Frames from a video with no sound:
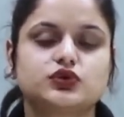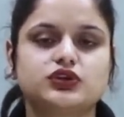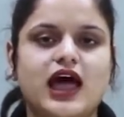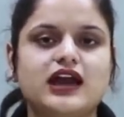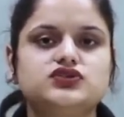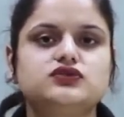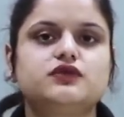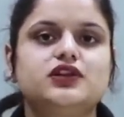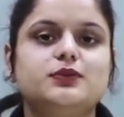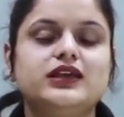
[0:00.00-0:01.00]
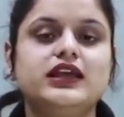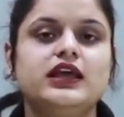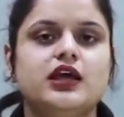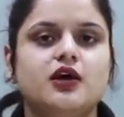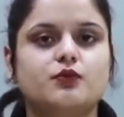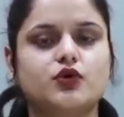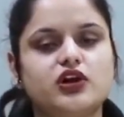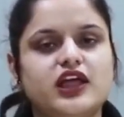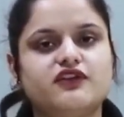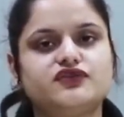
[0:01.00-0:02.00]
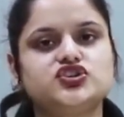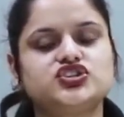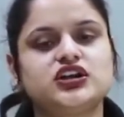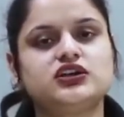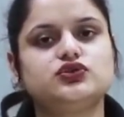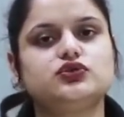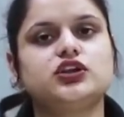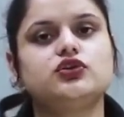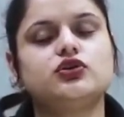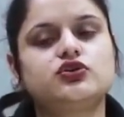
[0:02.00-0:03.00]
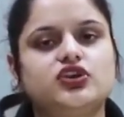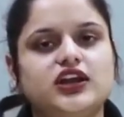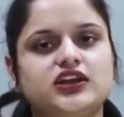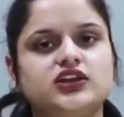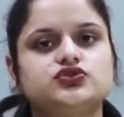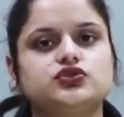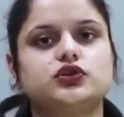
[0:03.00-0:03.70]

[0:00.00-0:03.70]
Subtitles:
so that you will be more efficient during your training,